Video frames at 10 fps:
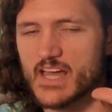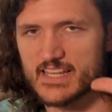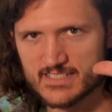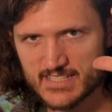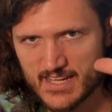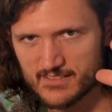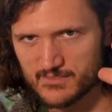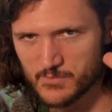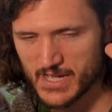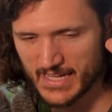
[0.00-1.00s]
I set
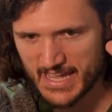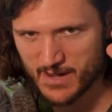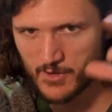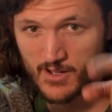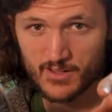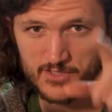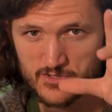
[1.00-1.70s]
my camera on the